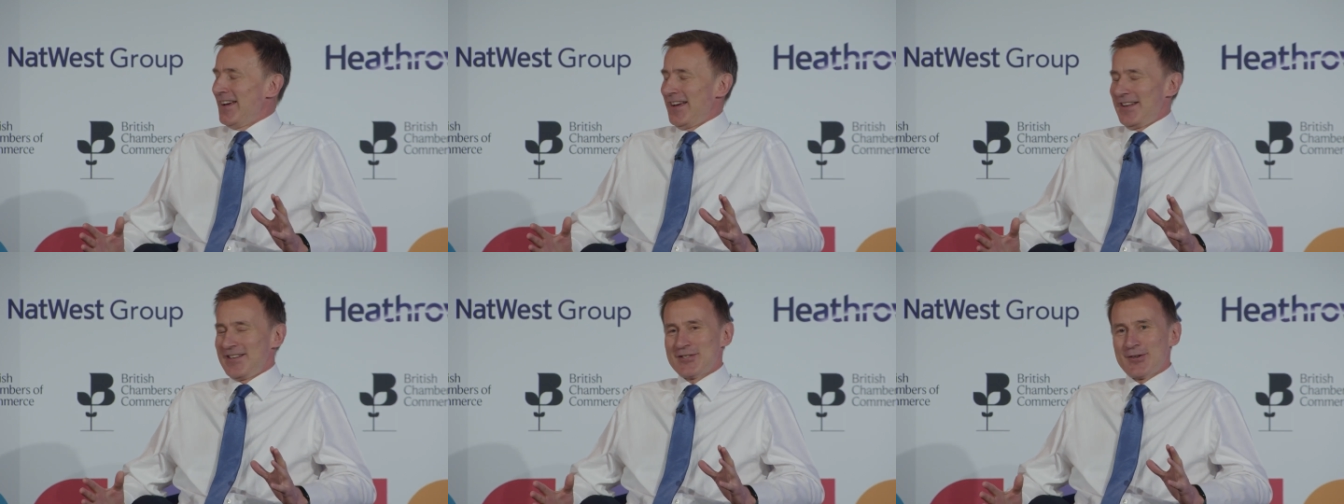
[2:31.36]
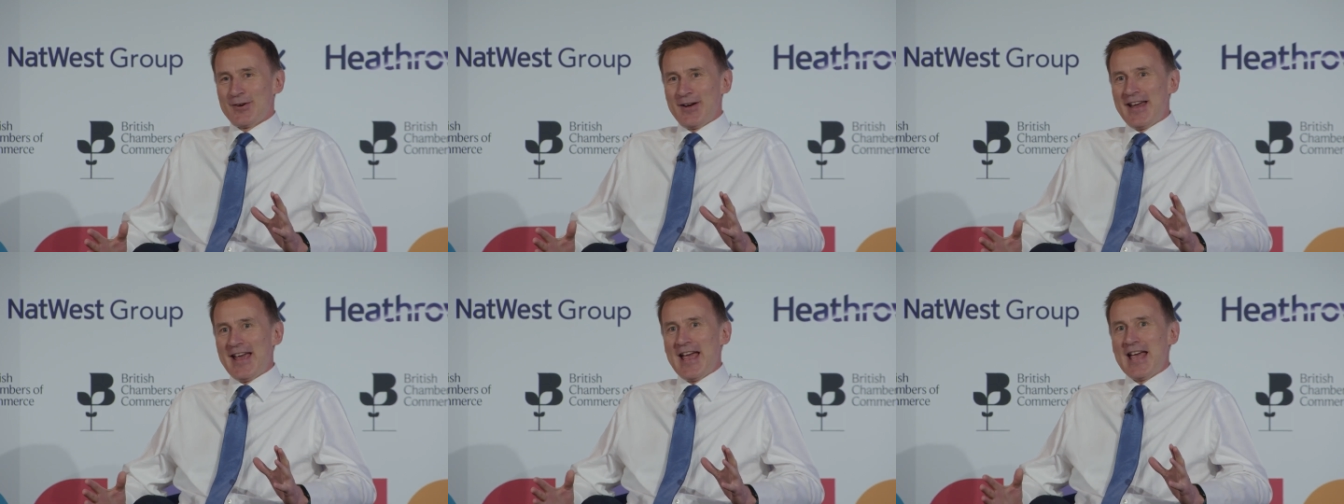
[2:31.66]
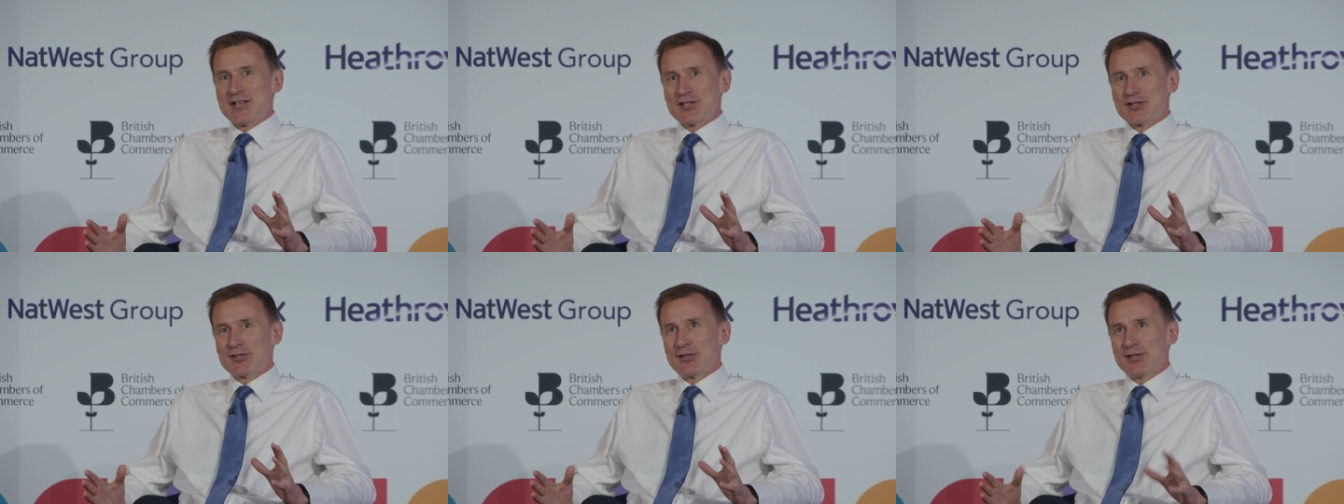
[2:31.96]
And so I
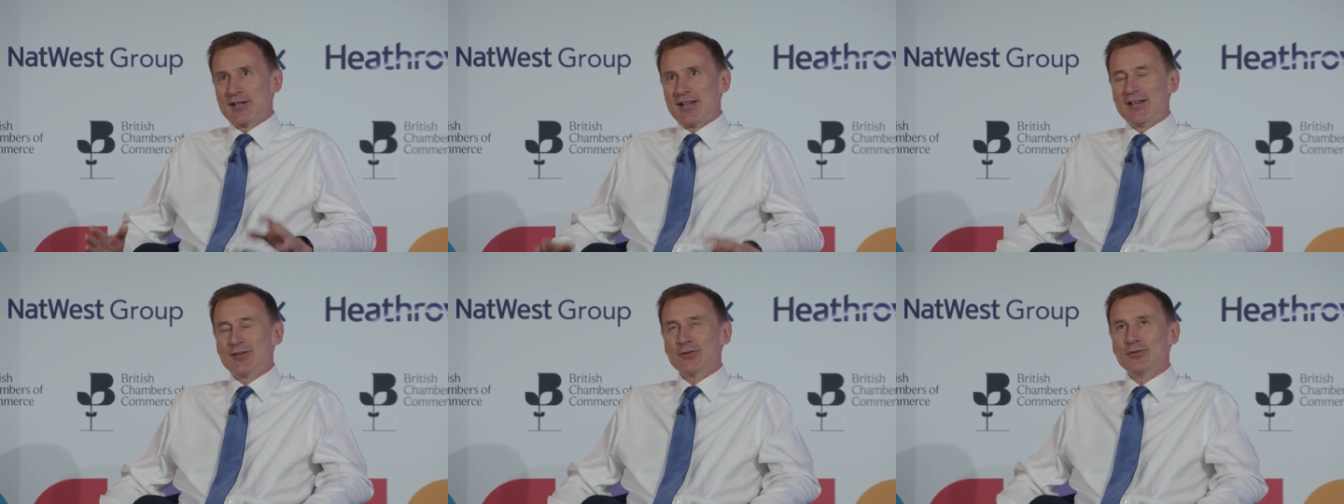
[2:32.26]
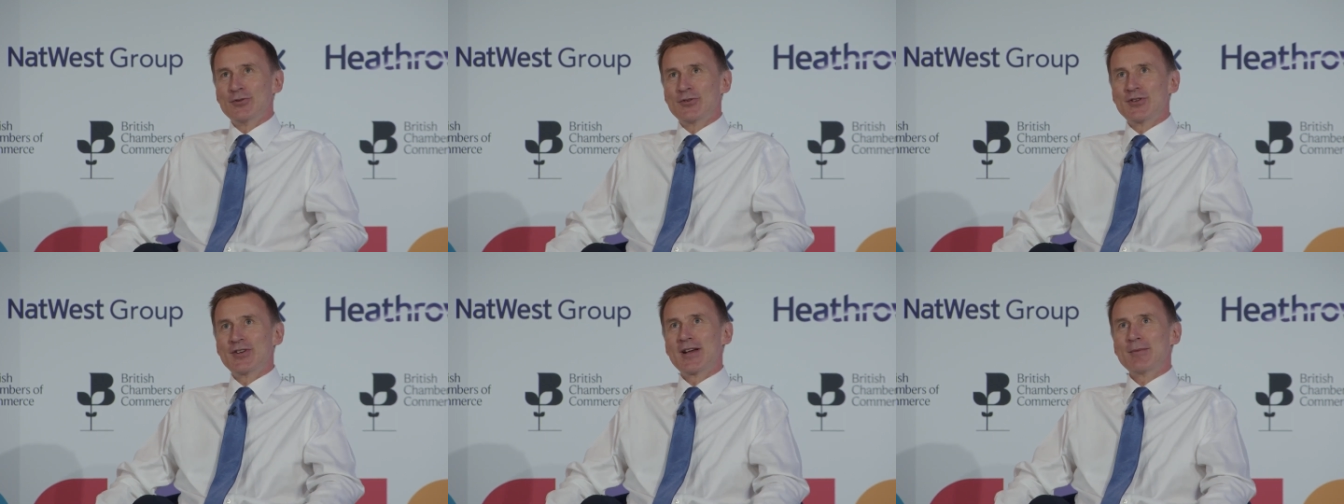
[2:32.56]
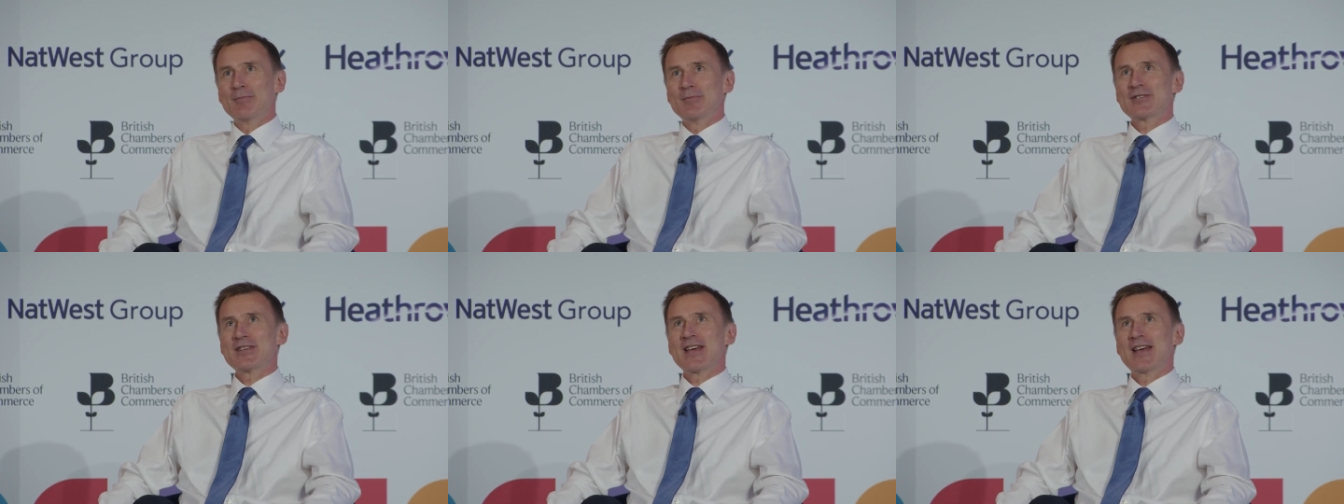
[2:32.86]
hesitantly called the
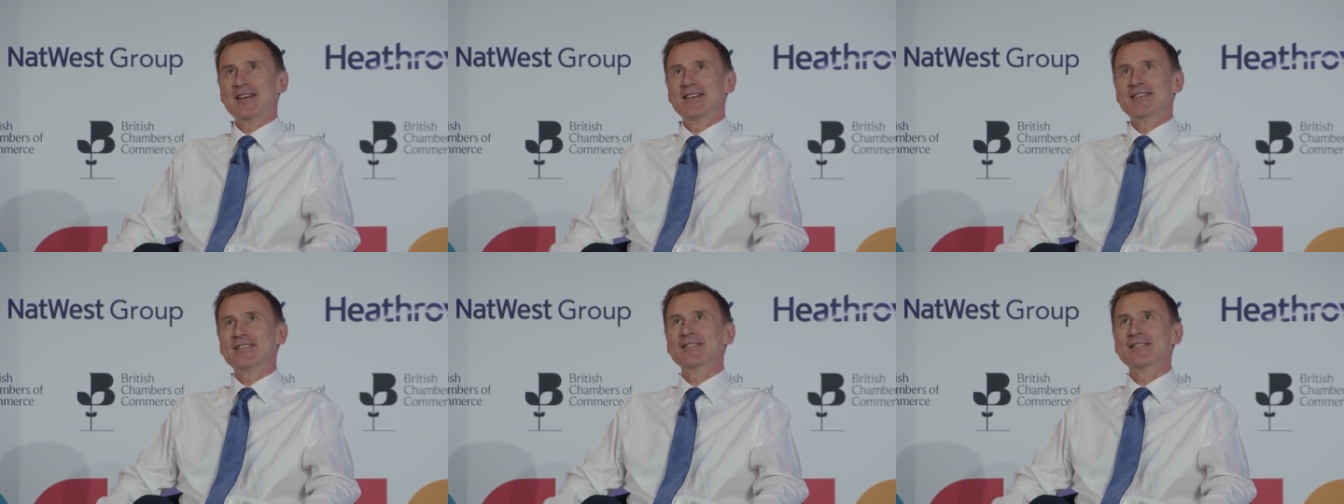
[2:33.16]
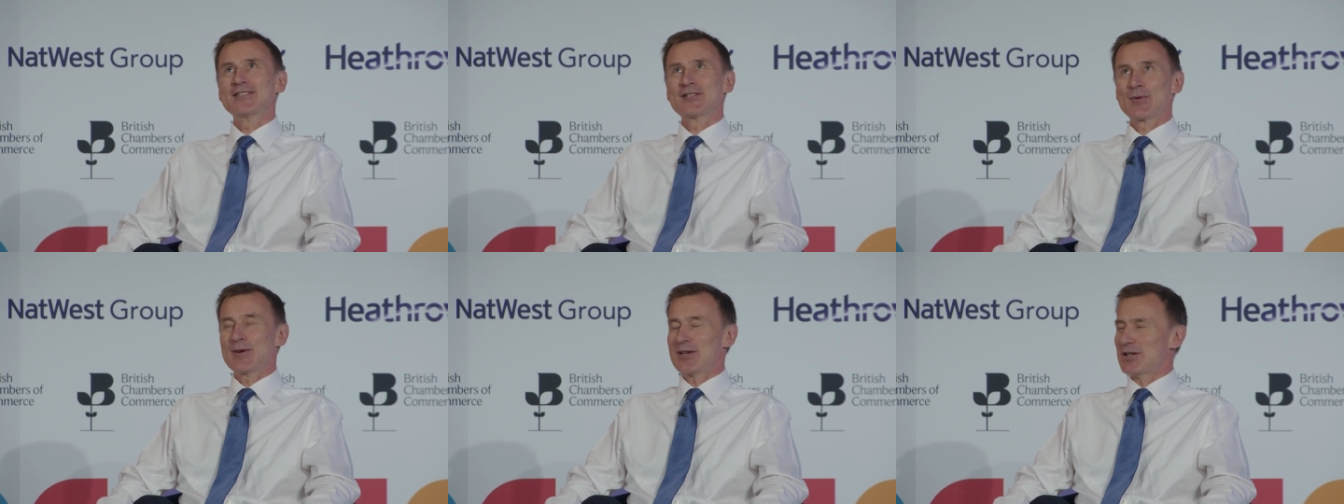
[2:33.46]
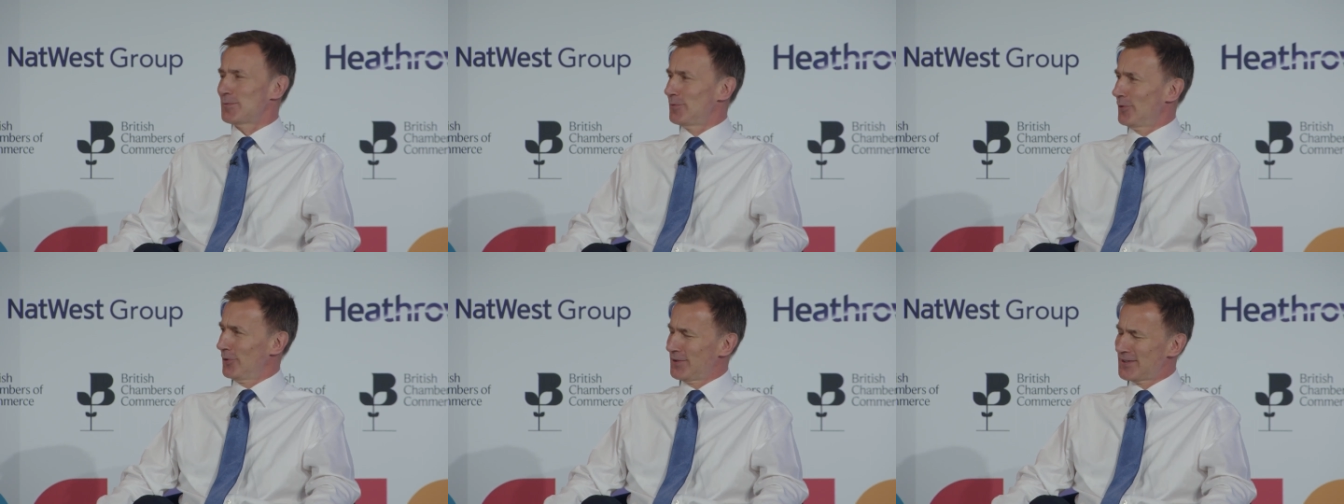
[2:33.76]
number 10
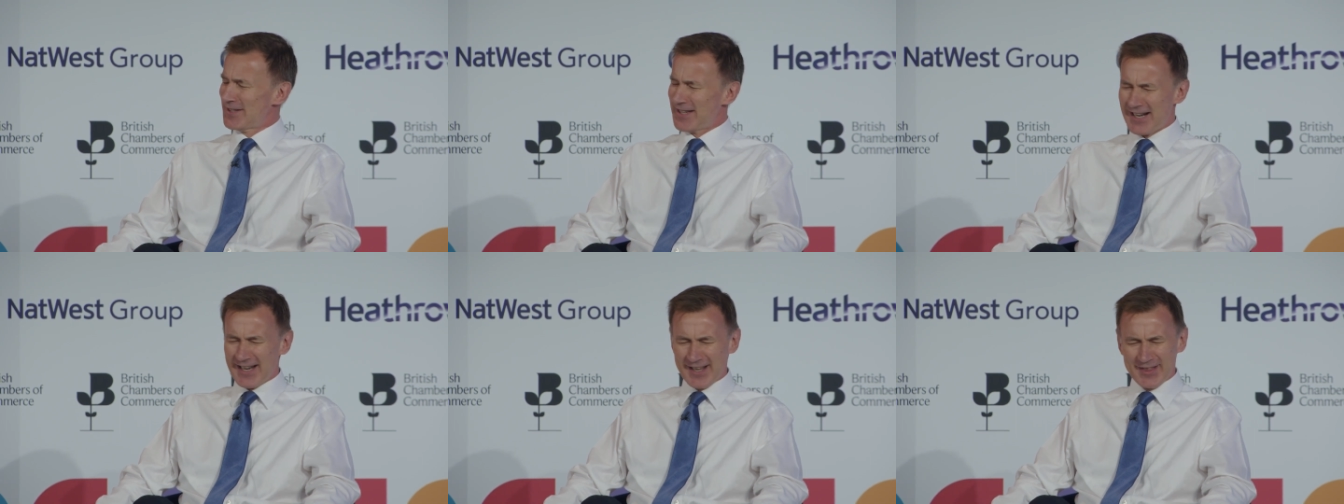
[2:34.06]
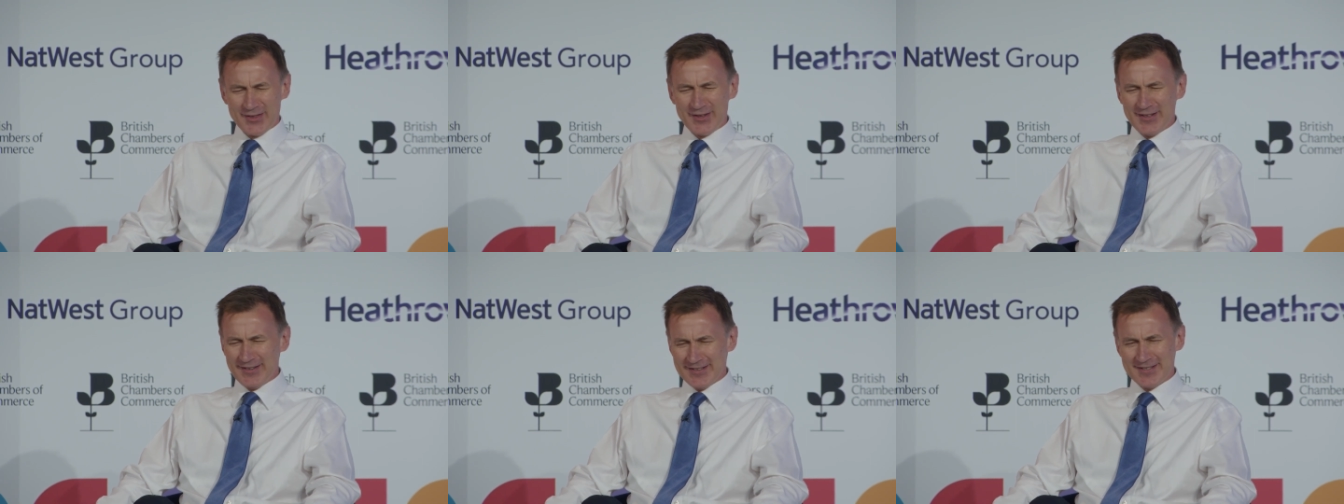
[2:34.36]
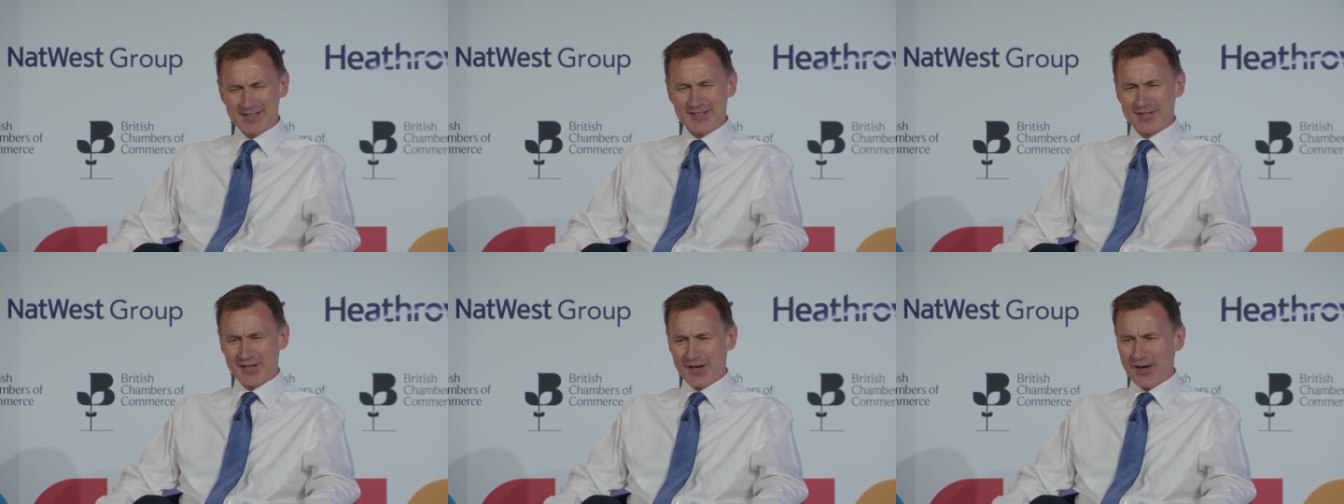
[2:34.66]
switchboard and said, "I think
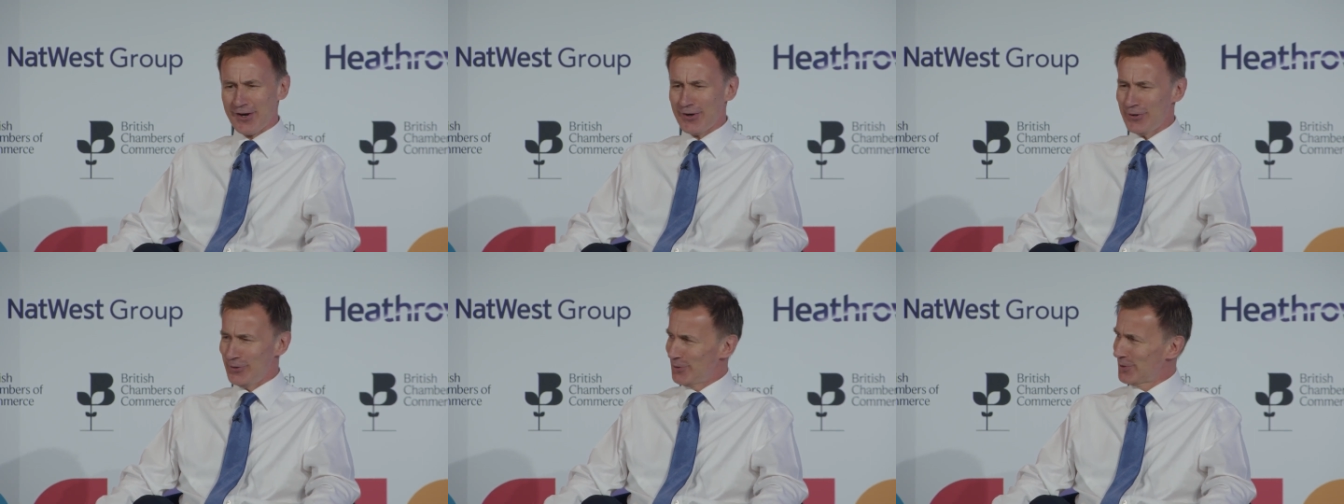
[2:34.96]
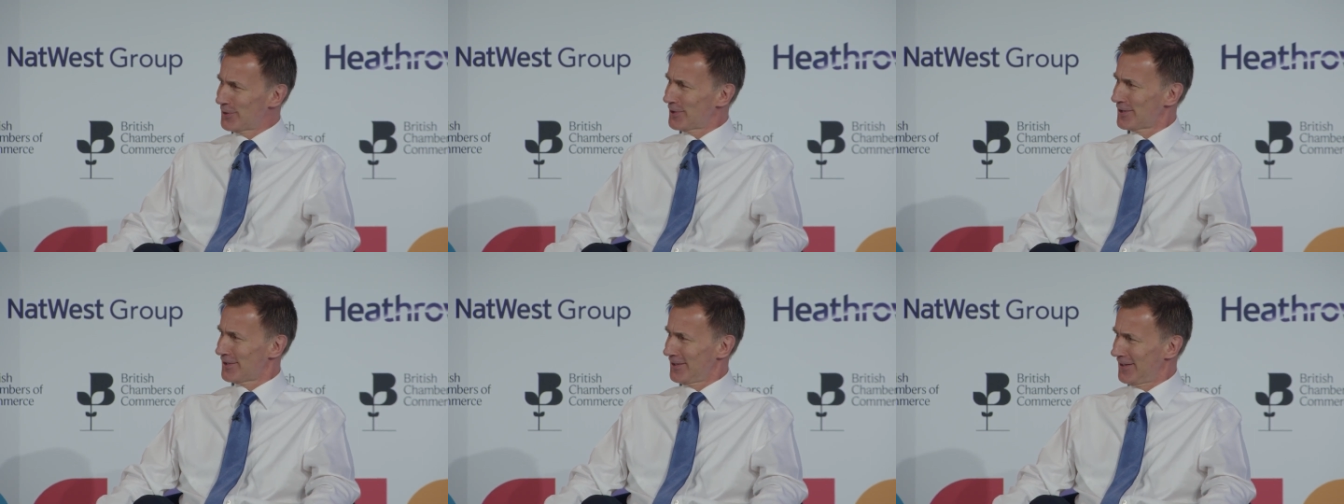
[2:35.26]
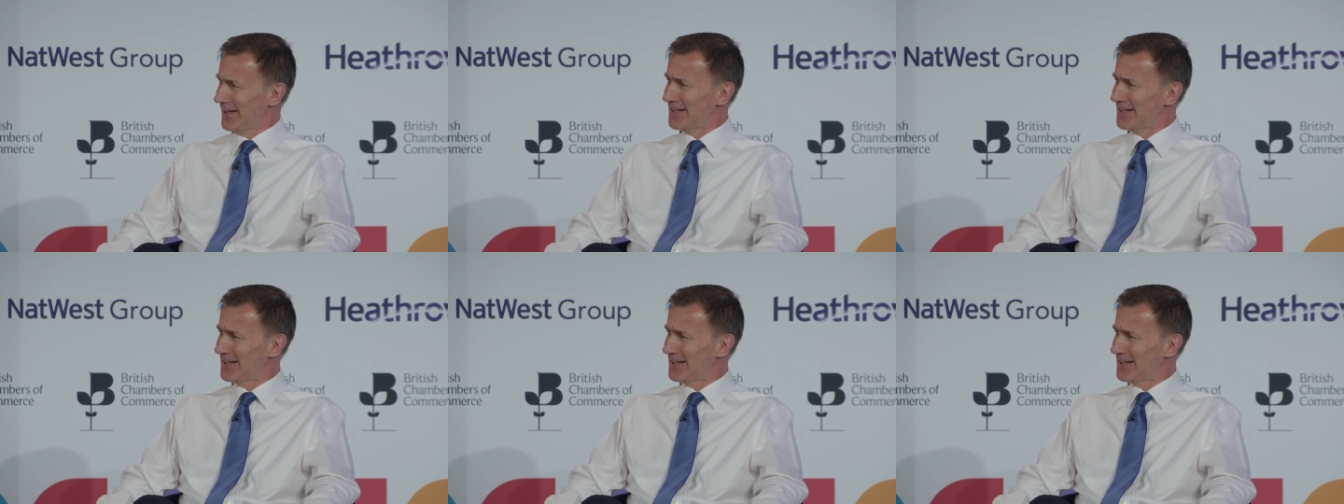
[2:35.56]
this is a hoax."